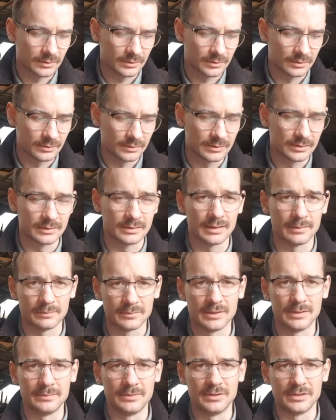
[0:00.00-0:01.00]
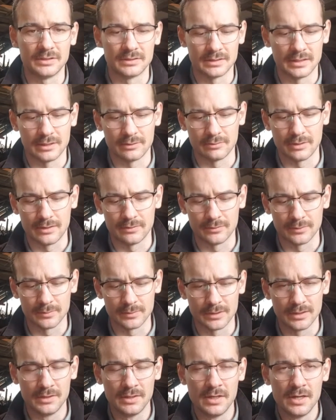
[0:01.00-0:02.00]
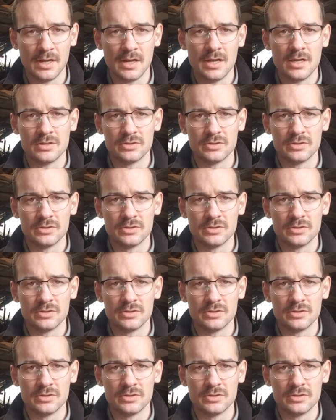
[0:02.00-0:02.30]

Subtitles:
so some tips you can take away from it.